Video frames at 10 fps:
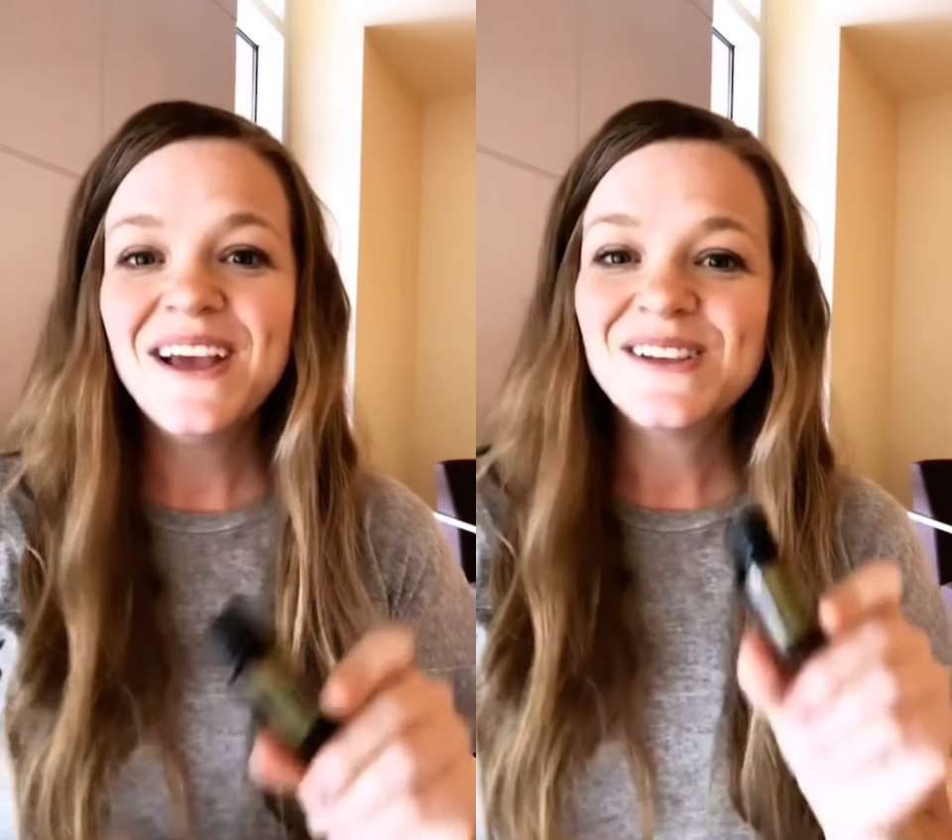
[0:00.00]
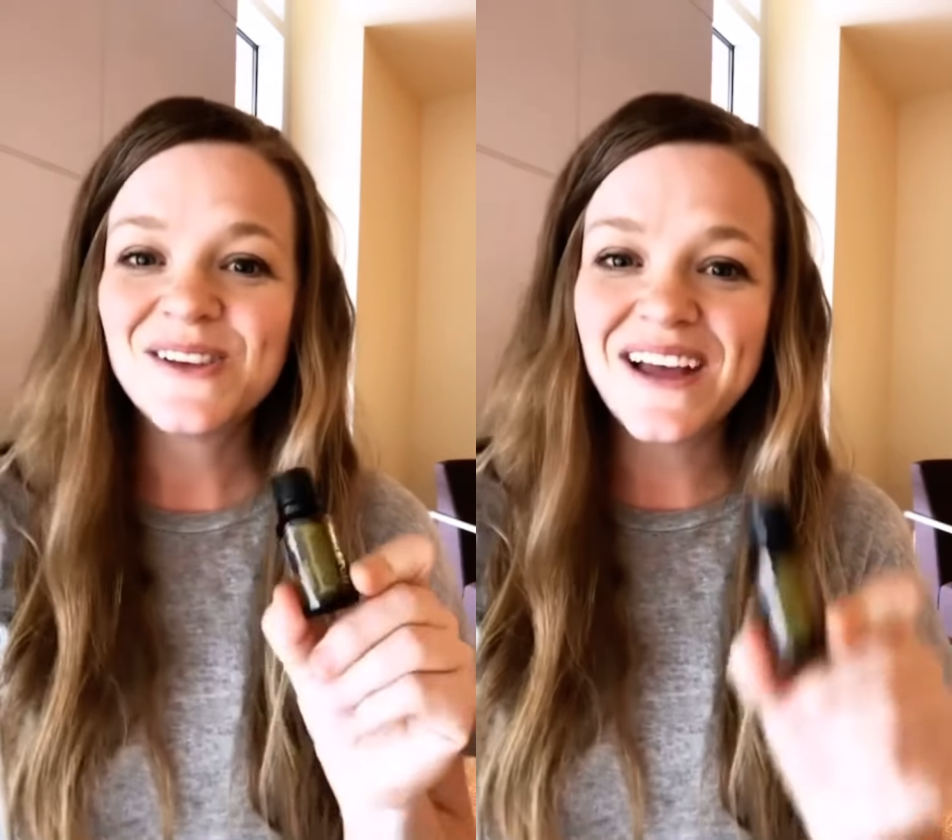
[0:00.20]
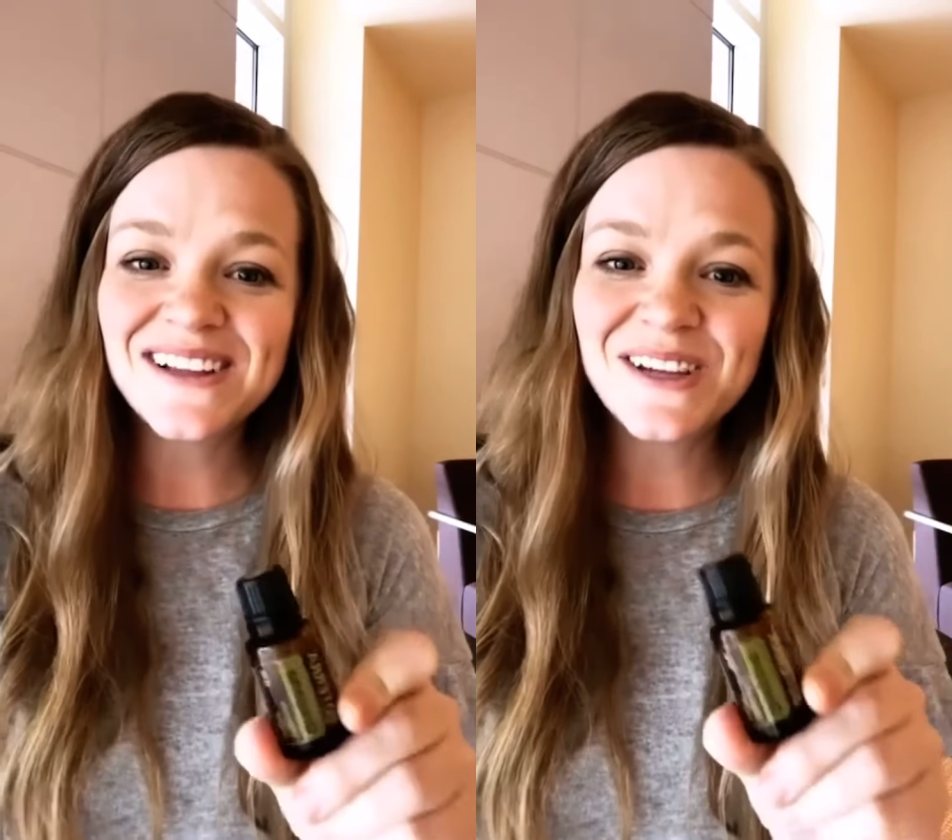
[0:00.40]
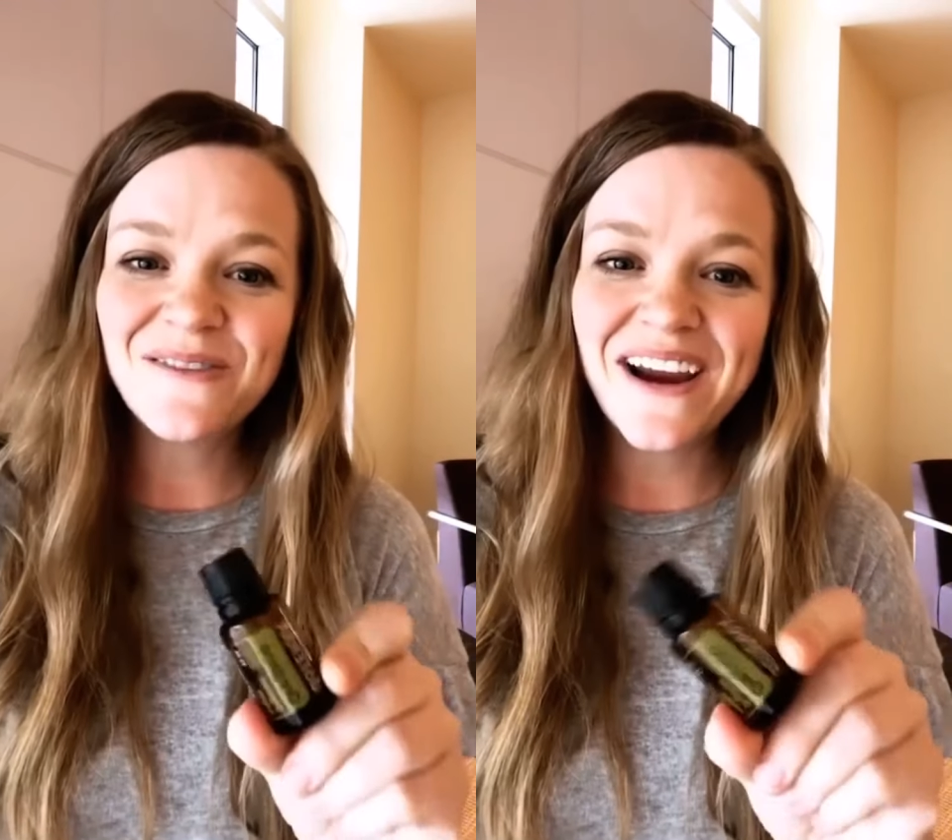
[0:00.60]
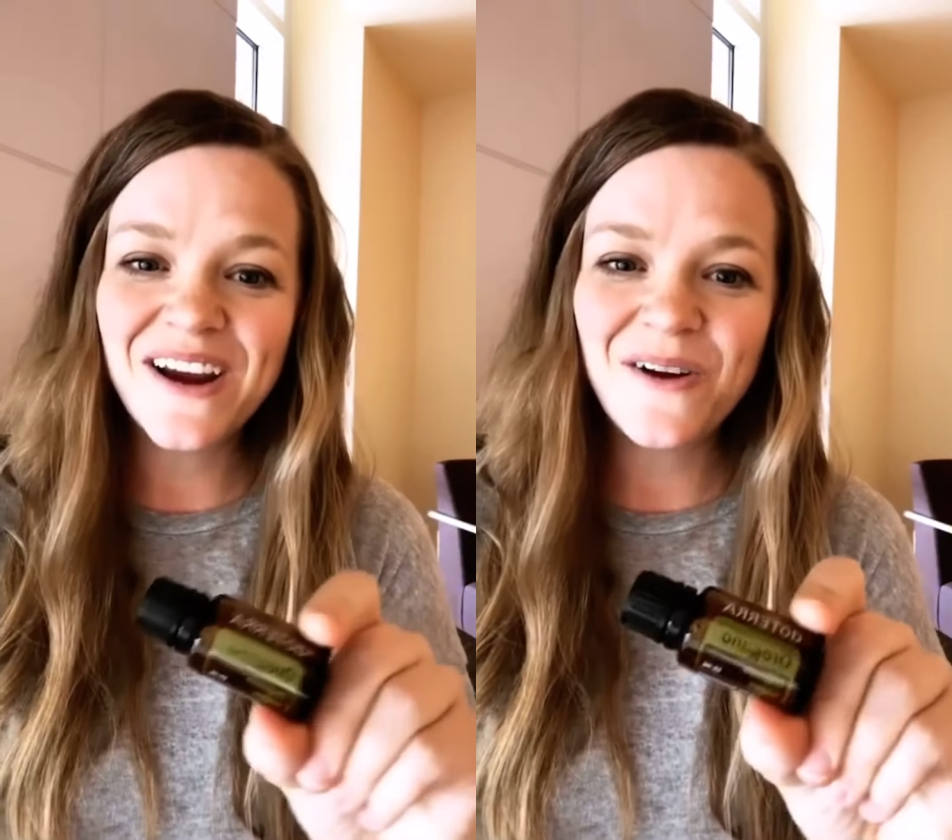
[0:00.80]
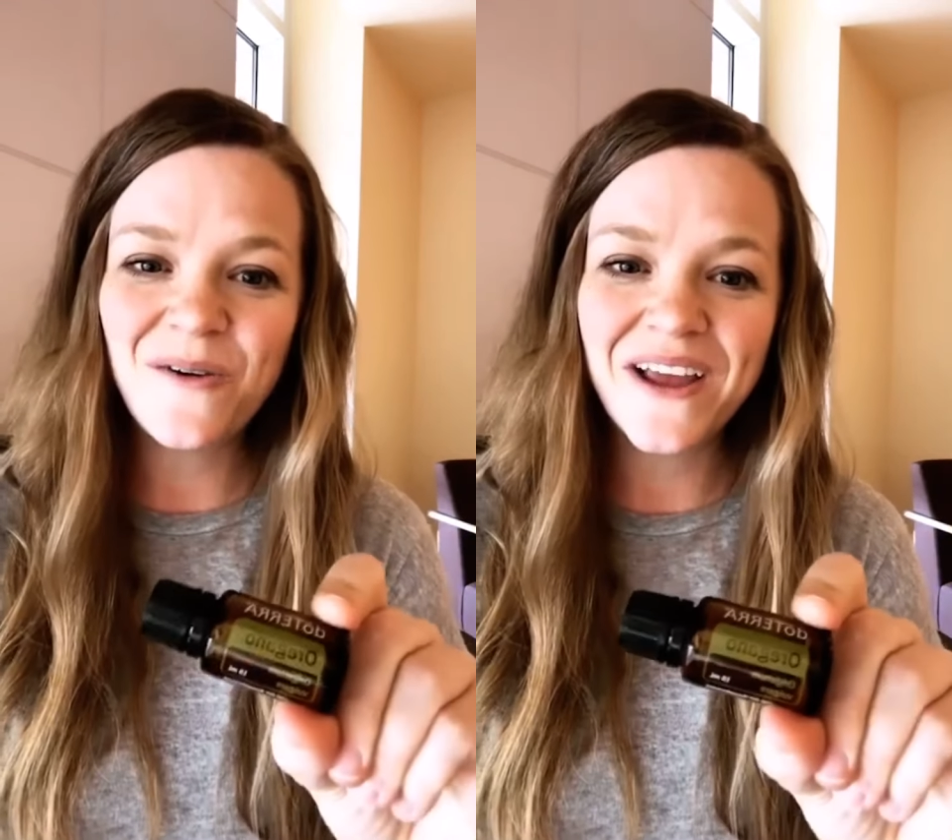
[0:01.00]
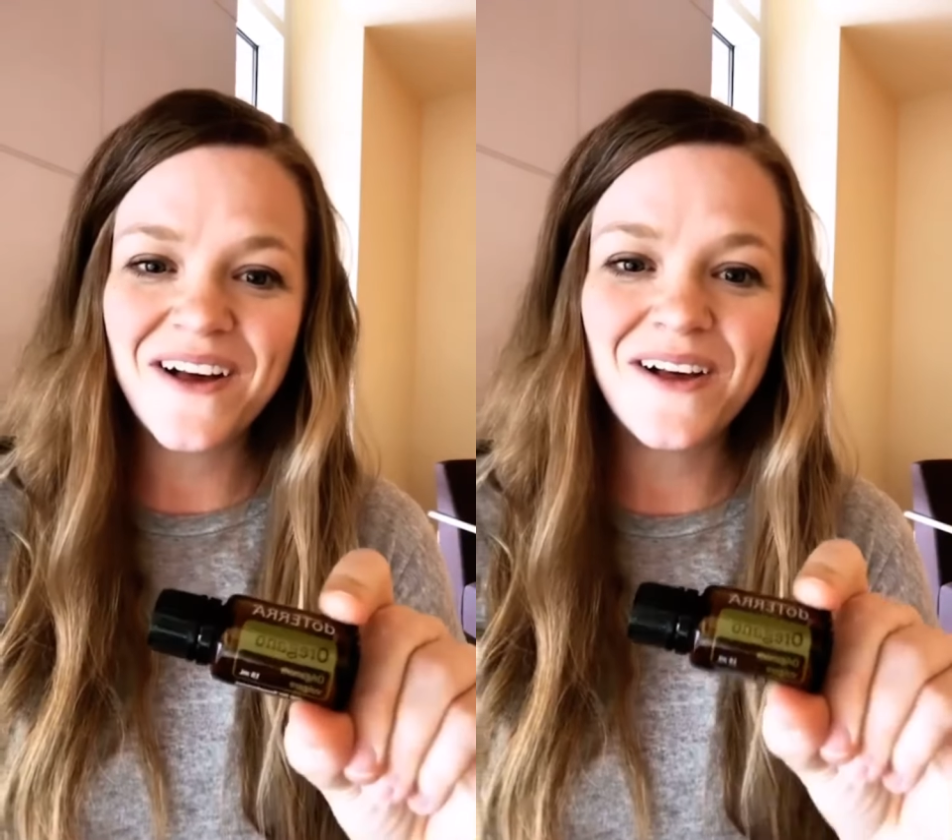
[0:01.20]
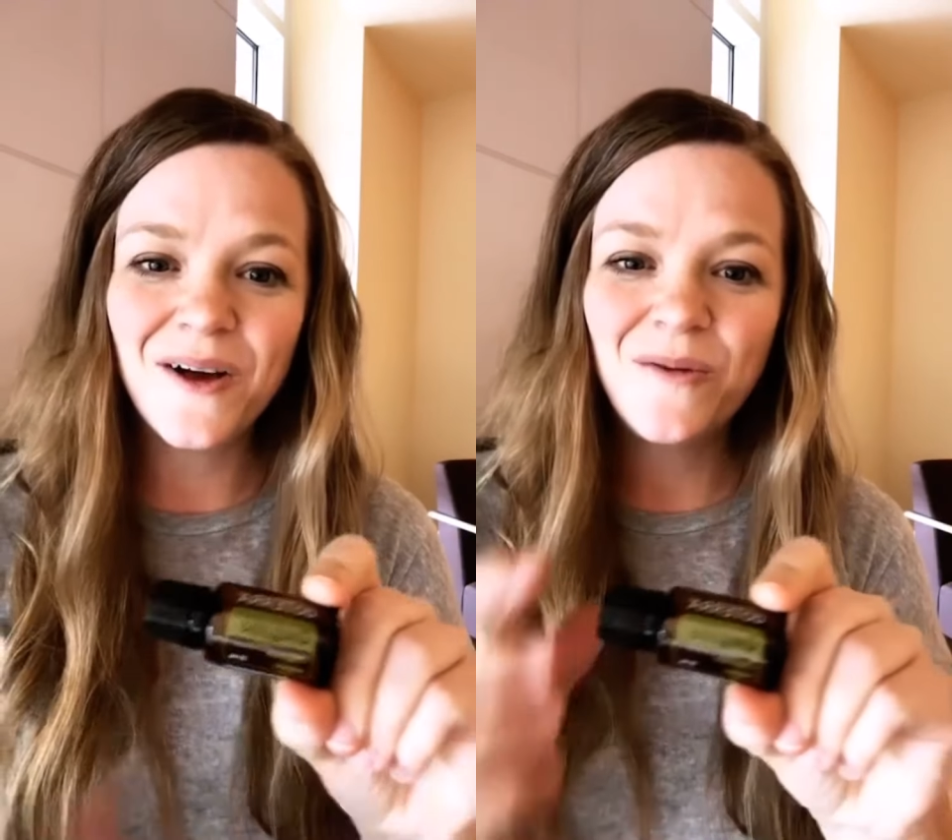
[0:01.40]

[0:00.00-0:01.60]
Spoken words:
So that's oregano oil,